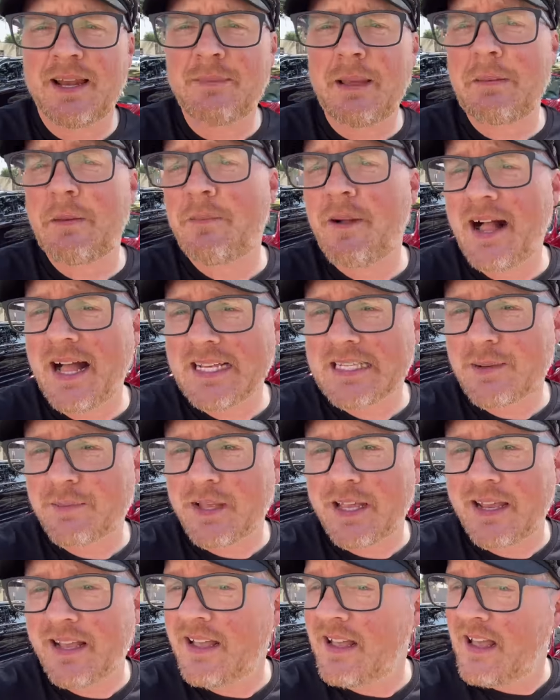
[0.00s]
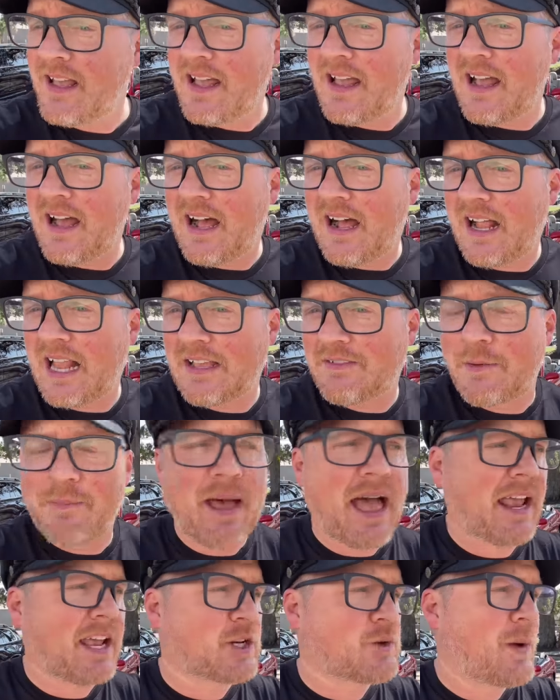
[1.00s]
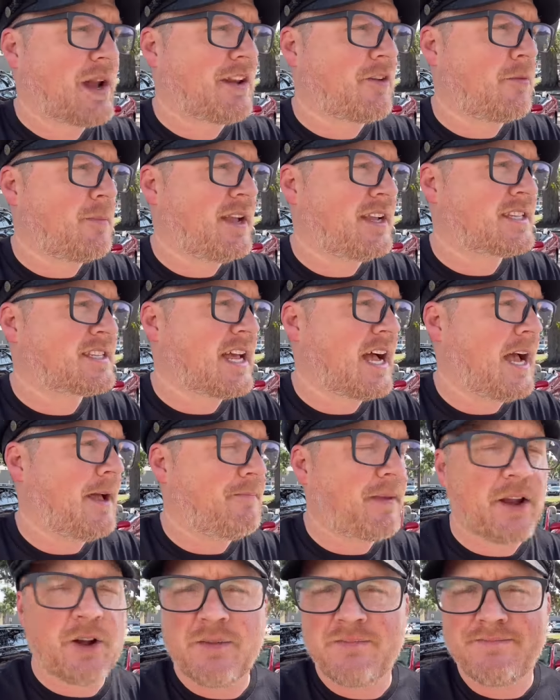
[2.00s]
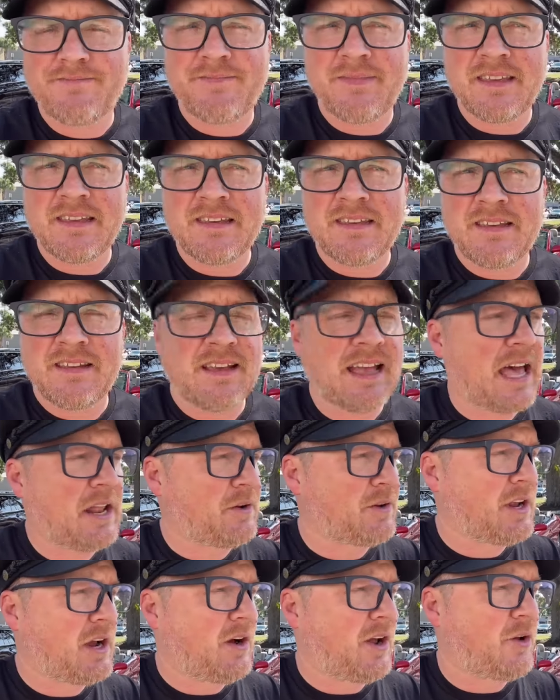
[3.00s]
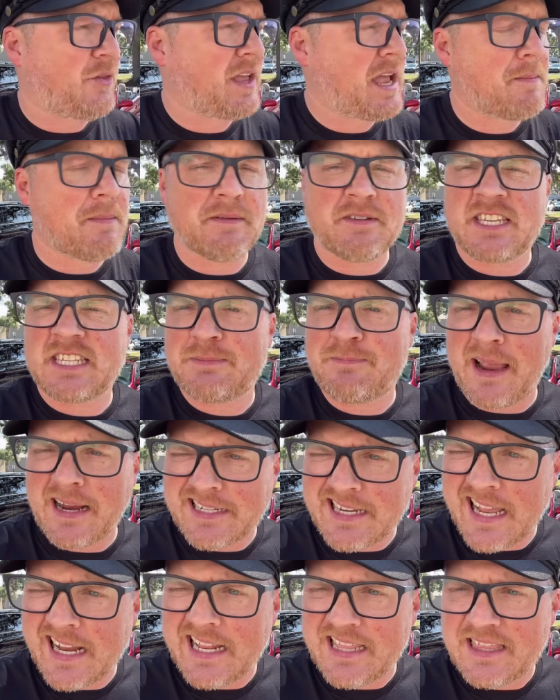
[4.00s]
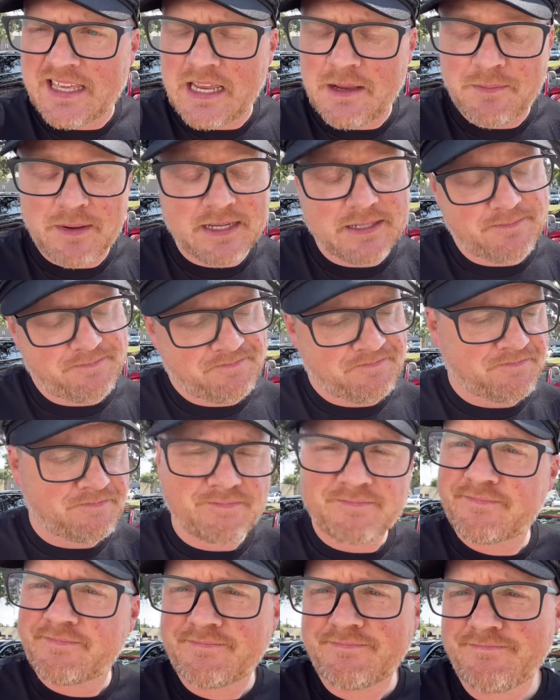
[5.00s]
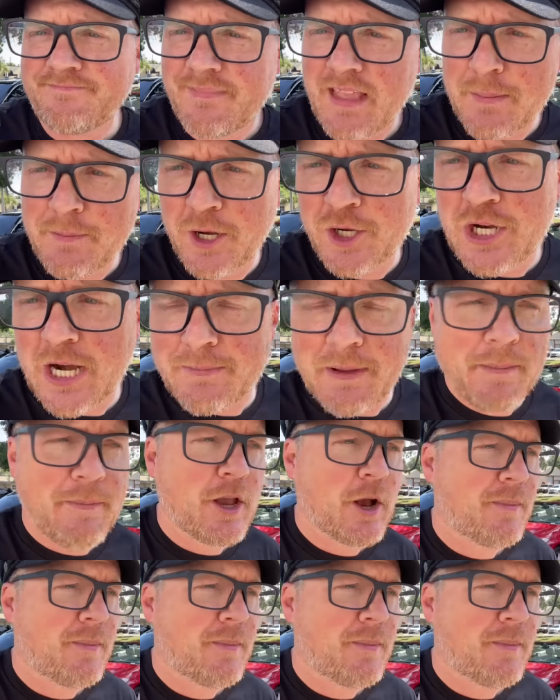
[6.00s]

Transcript: Maybe possibly I'll have a package waiting for me inside. I don't, I don't know. I don't think I'm expecting anything, but I'm gonna check my PO